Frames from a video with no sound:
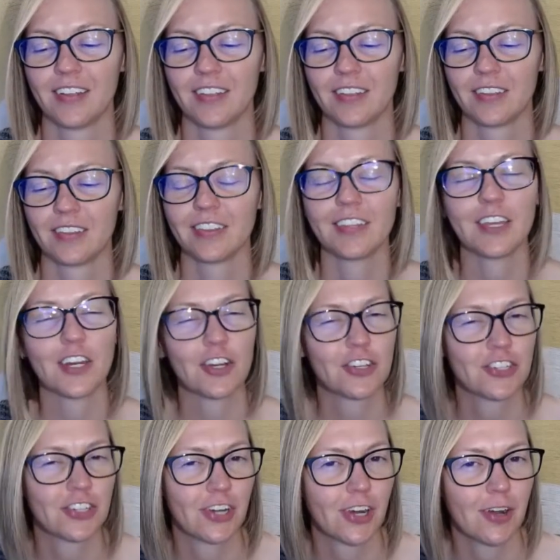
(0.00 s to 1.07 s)

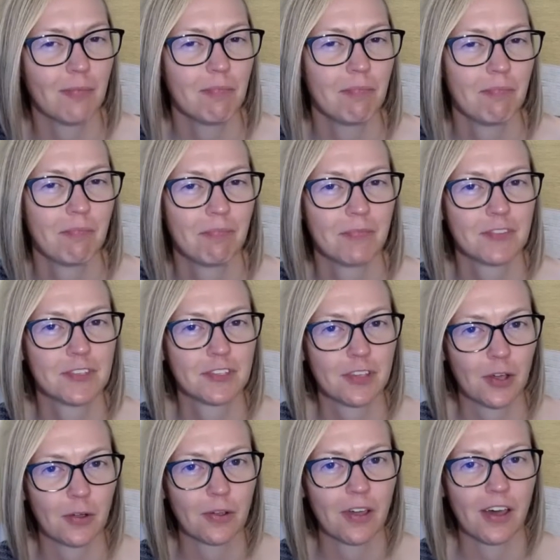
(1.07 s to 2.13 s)
literature,
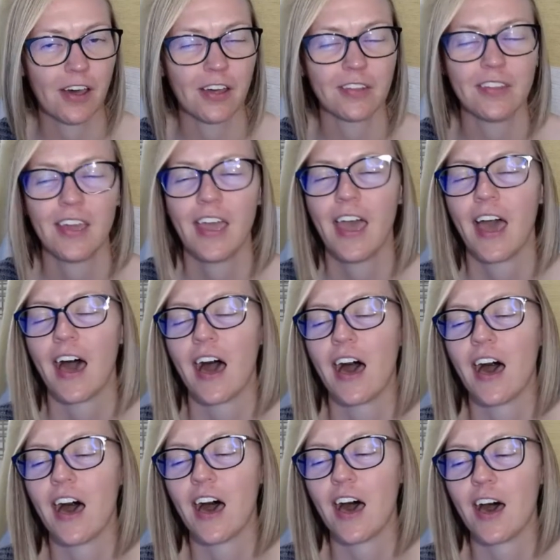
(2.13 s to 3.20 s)
so-called,
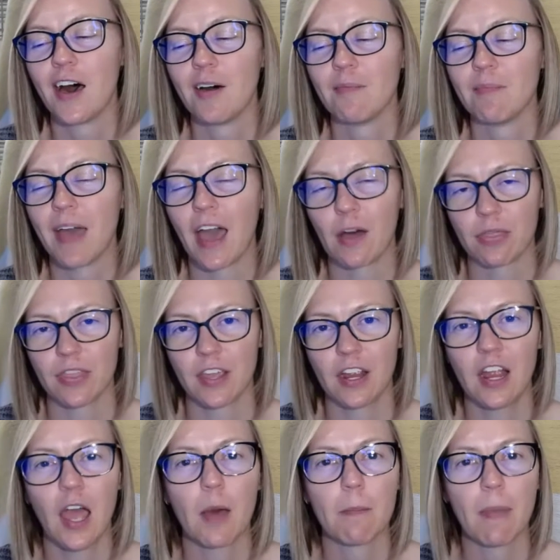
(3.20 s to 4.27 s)
out
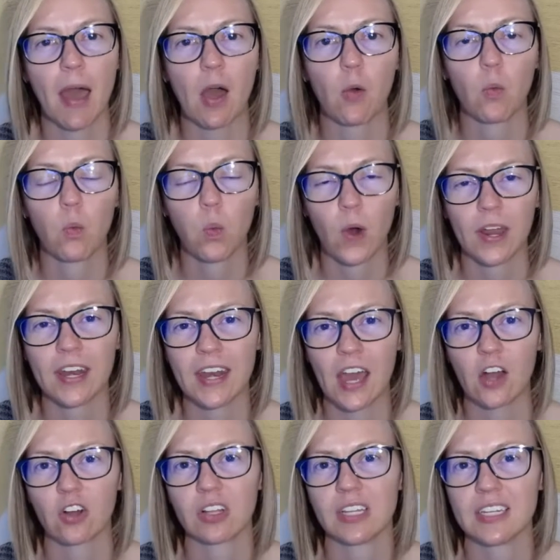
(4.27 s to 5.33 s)
there about what an
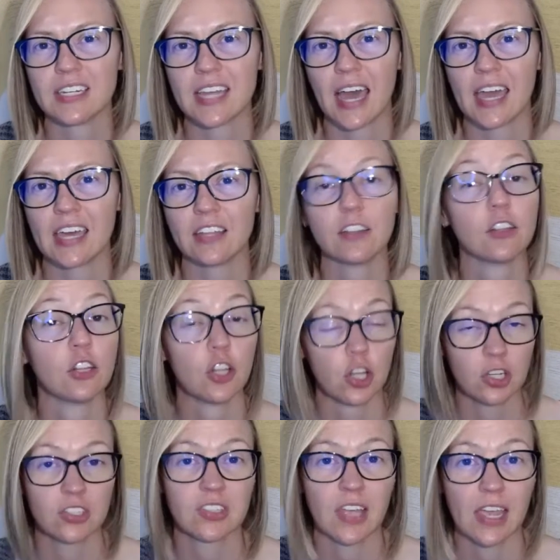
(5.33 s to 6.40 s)
alkaline diet
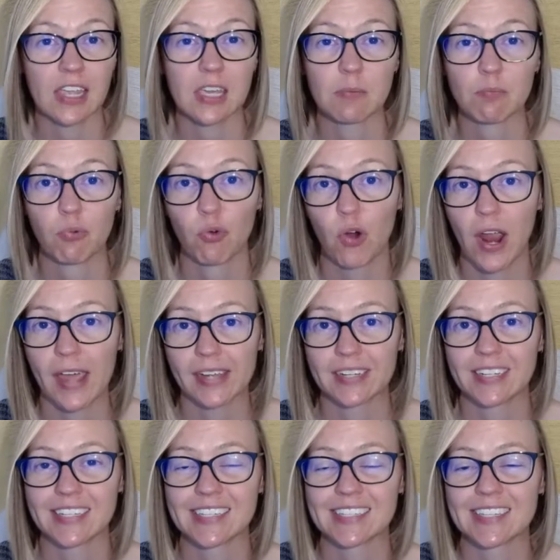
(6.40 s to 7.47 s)
looks like in
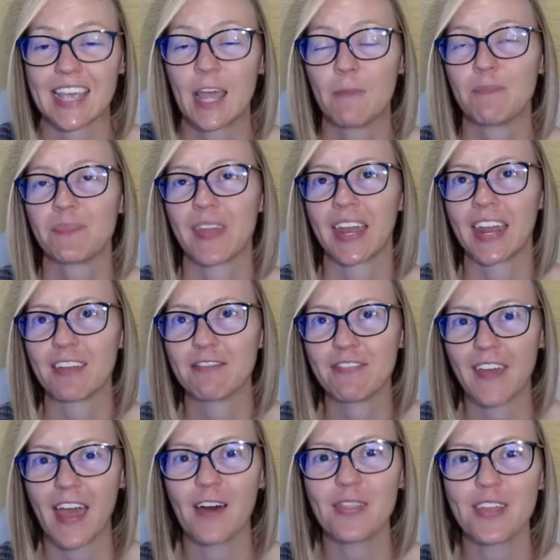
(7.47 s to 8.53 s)
practice. And I
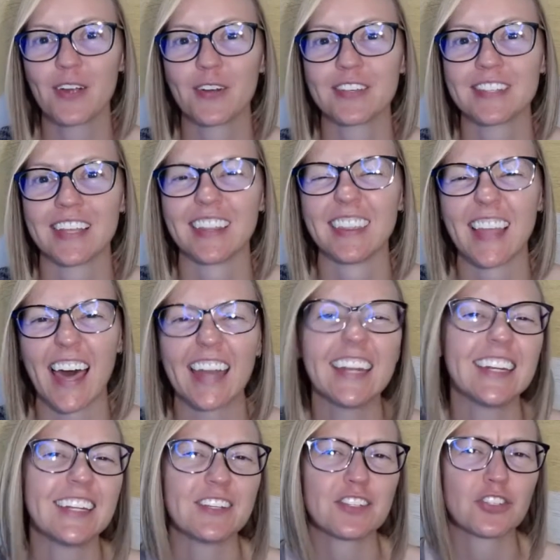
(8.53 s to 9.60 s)
found there was a lot
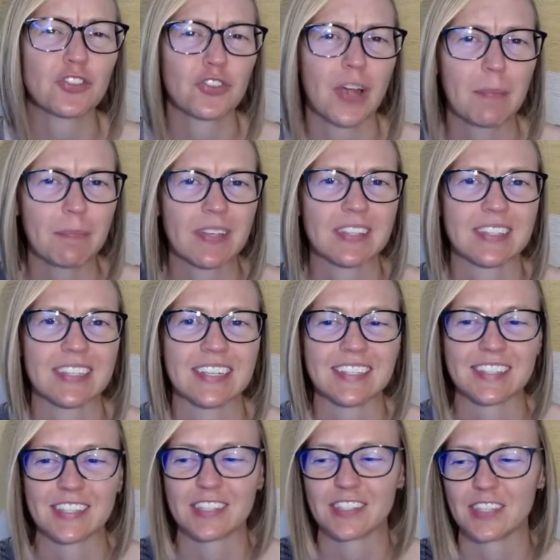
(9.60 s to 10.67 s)
of
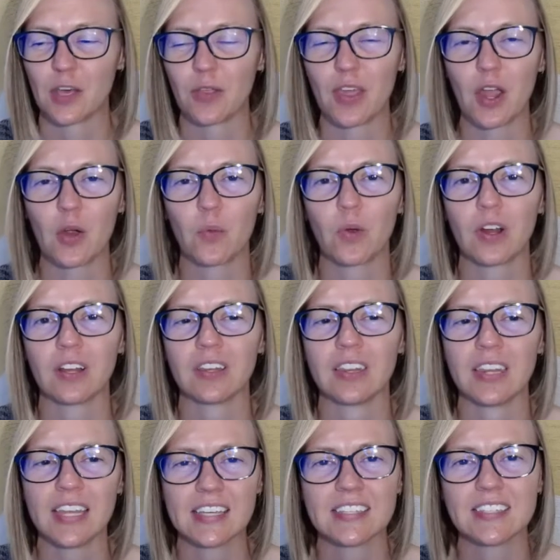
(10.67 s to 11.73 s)
discrepancies. So there were
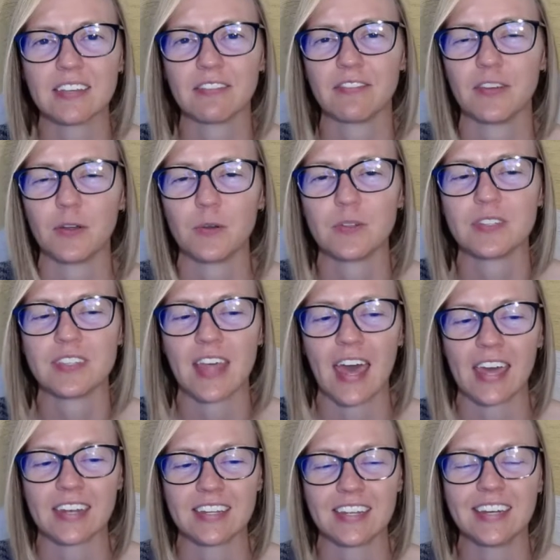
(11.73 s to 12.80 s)
lists of foods
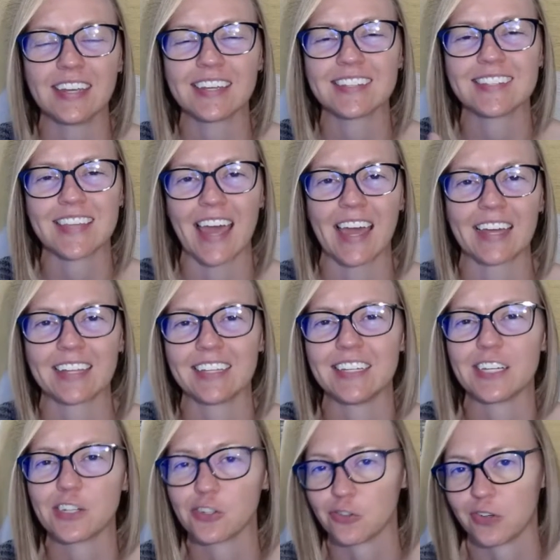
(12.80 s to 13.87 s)
that didn't exactly
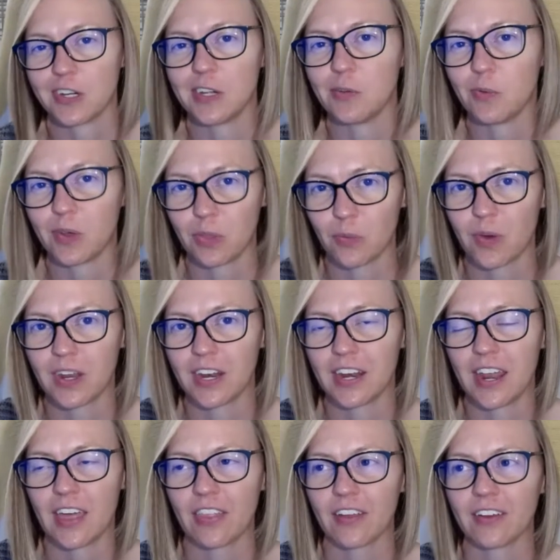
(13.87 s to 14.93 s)
agree with one
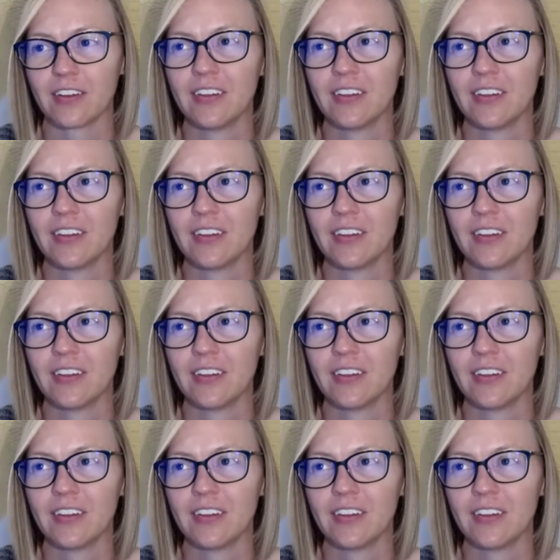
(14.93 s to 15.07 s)
another.